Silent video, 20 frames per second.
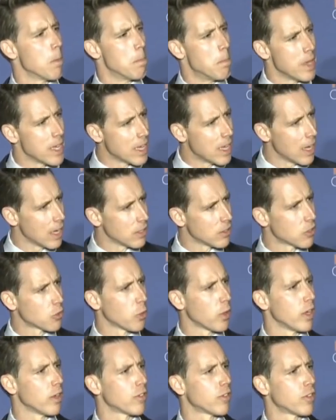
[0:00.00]
begins
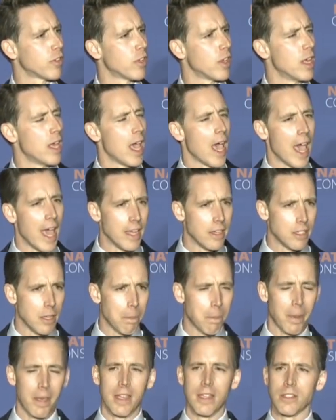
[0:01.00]
with and
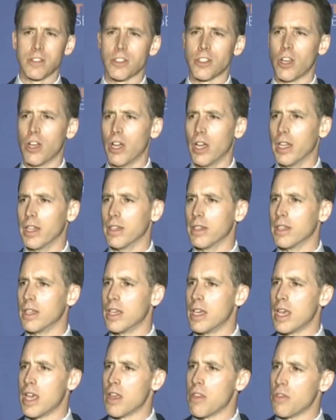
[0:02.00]
depends on
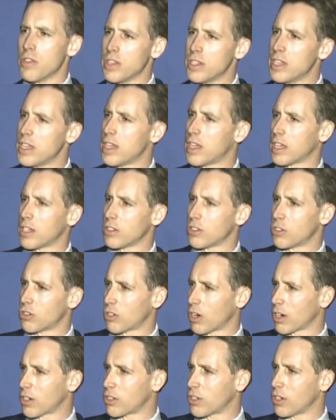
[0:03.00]
the
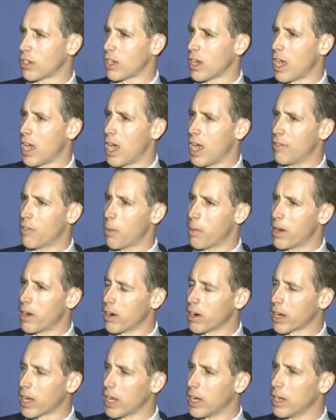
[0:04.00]
deconstruction of
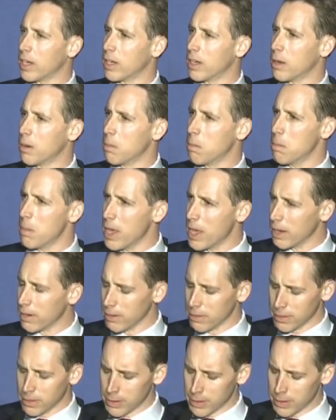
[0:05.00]
American men.